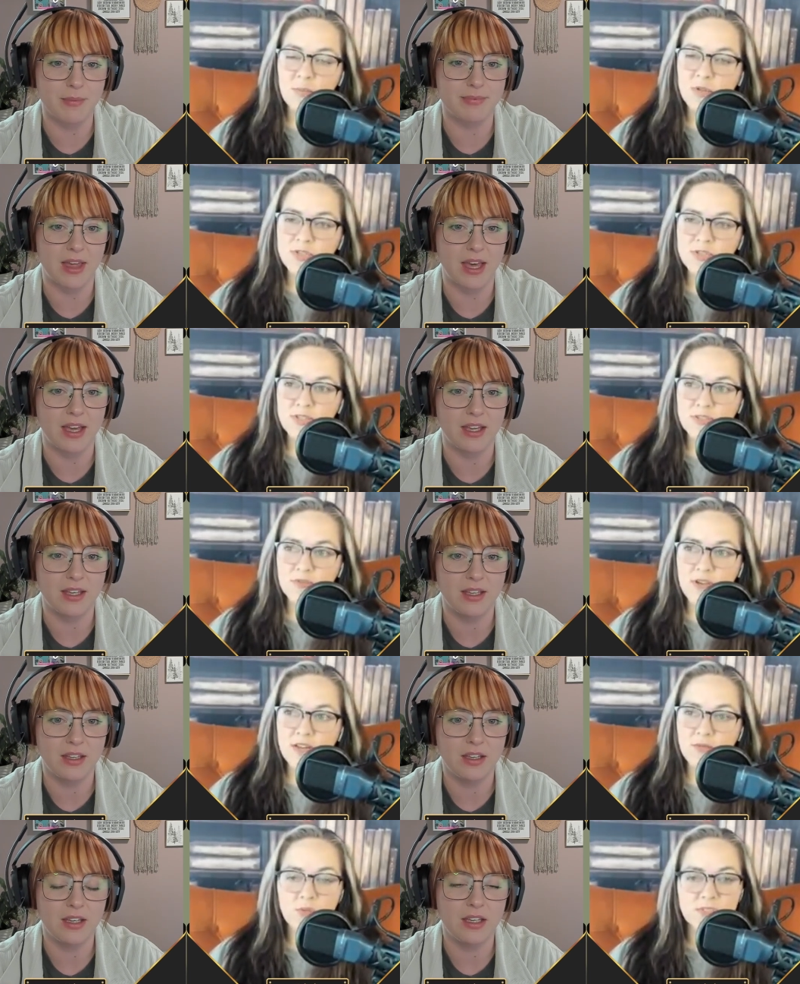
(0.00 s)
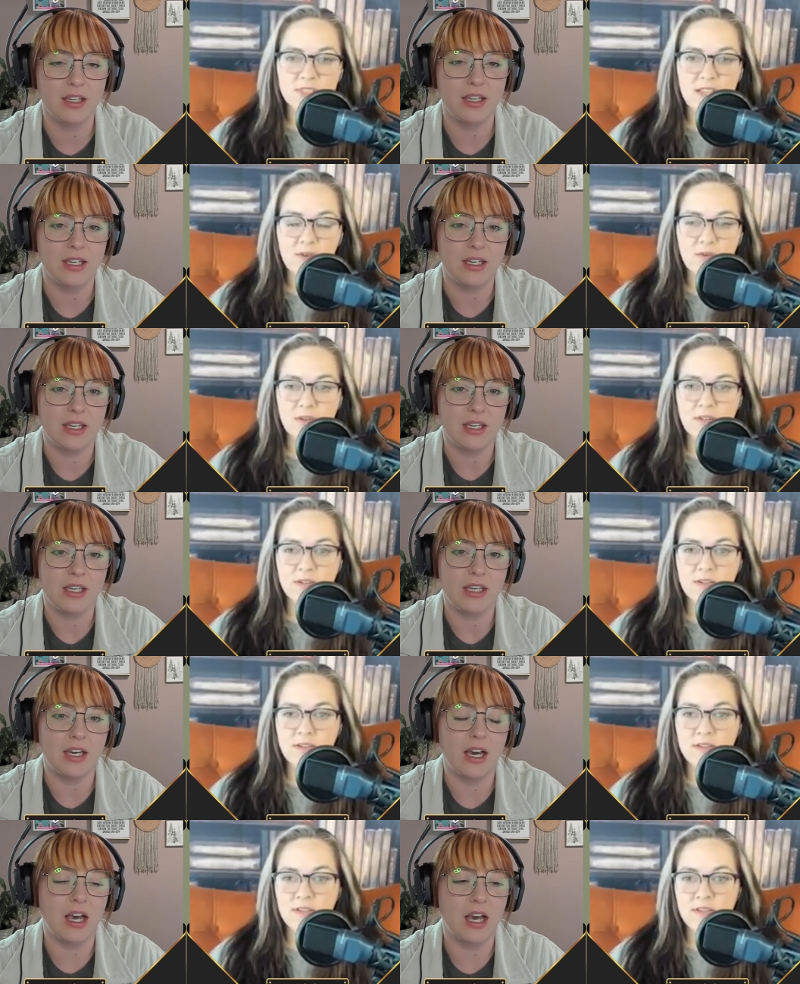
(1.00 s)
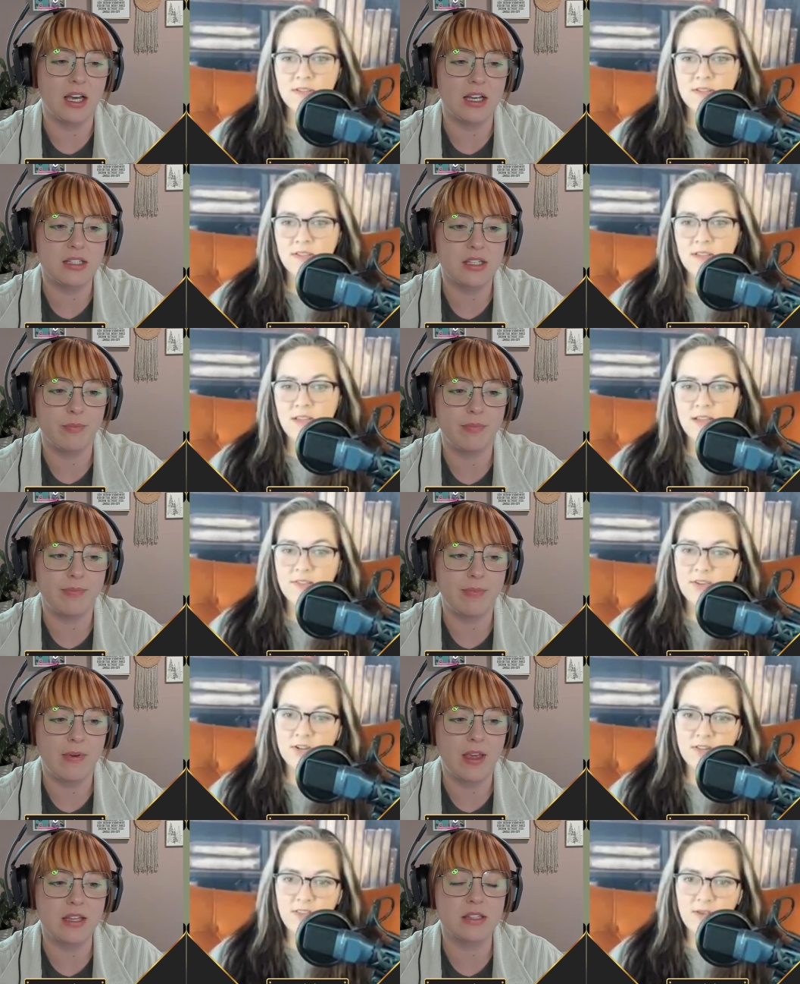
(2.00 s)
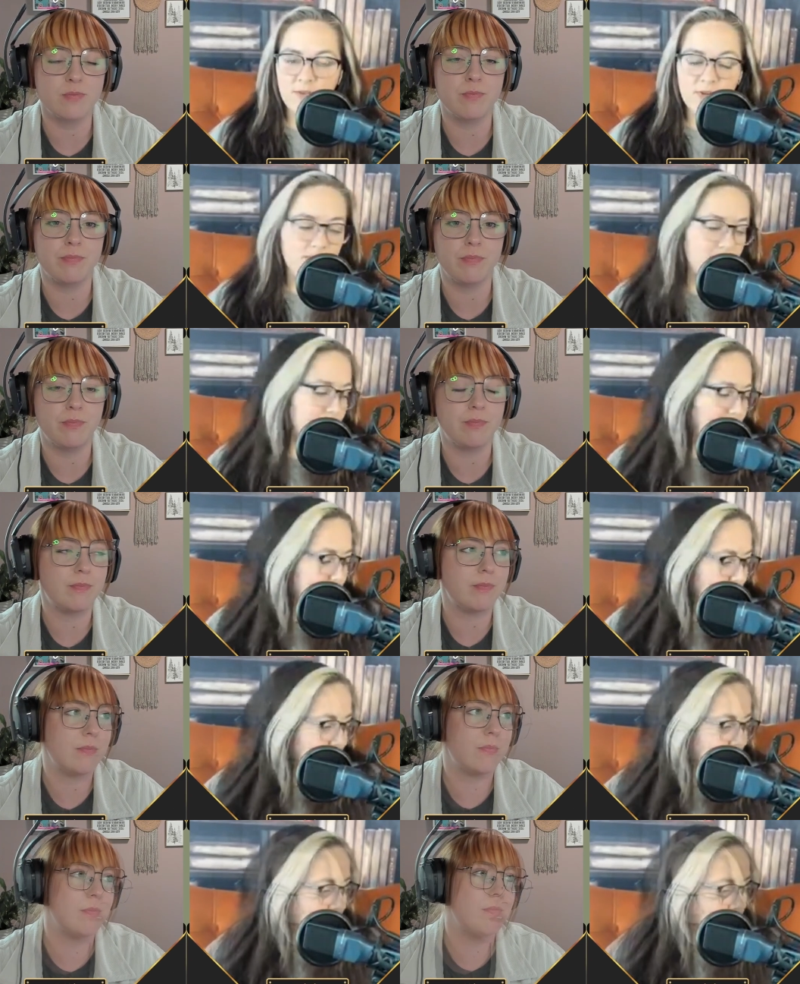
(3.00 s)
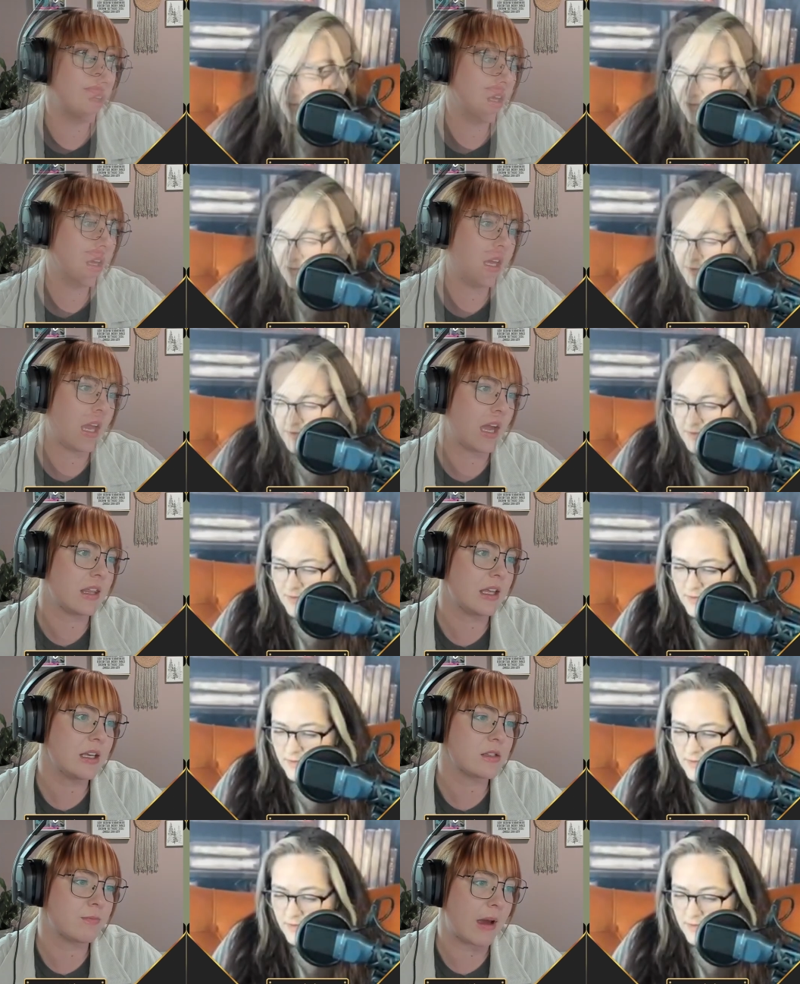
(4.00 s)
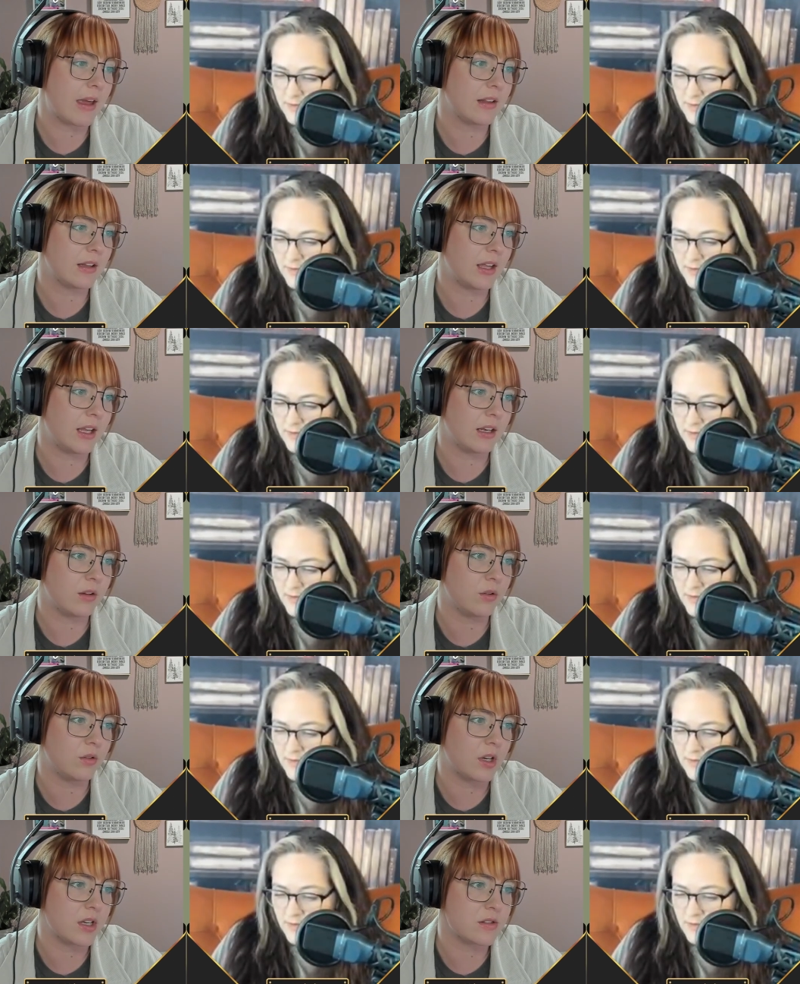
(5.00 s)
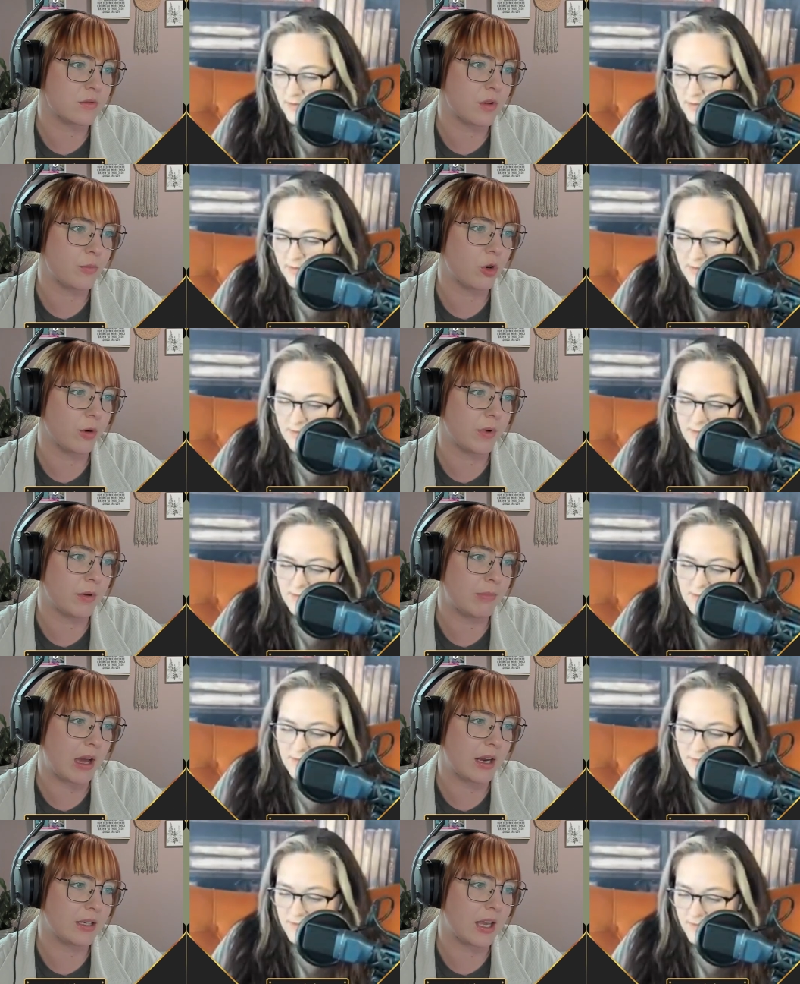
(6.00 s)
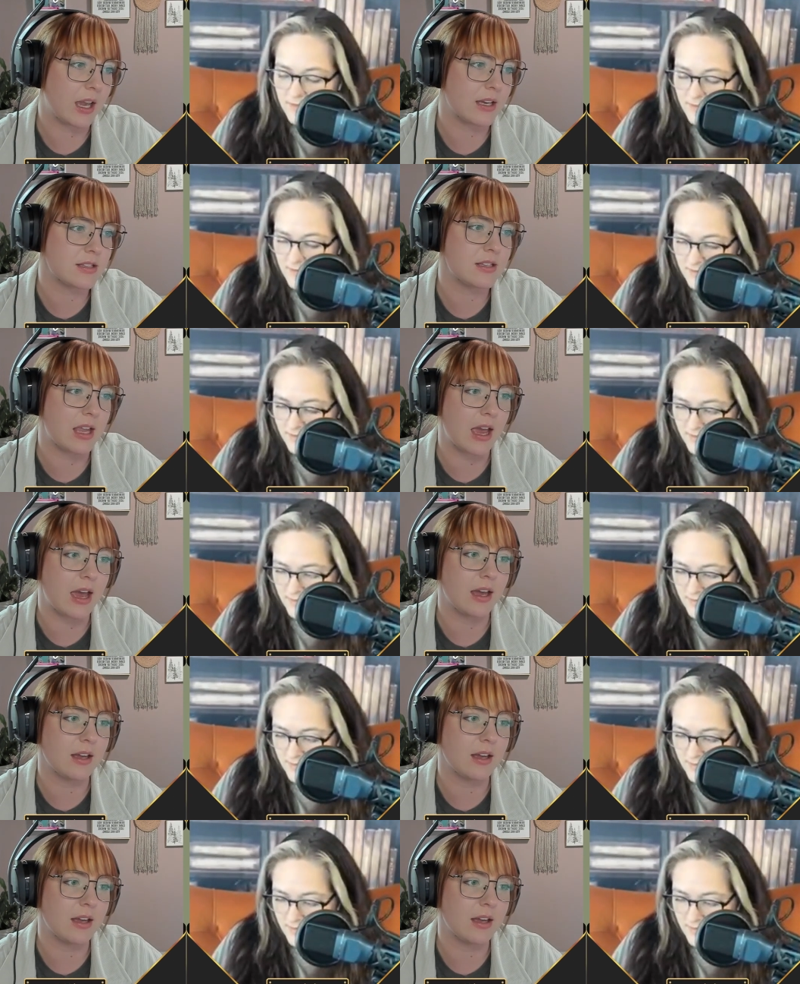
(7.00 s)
Speaker 1: the that. The Butcher and the Wren. What's that one?
Speaker 2: Uh, it's a... I haven't
Speaker 1: heard it's, it.
Speaker 2: Let me
Speaker 1: look
Speaker 2: it up. I think it's by the lady who does the Morbid podcast. Yeah.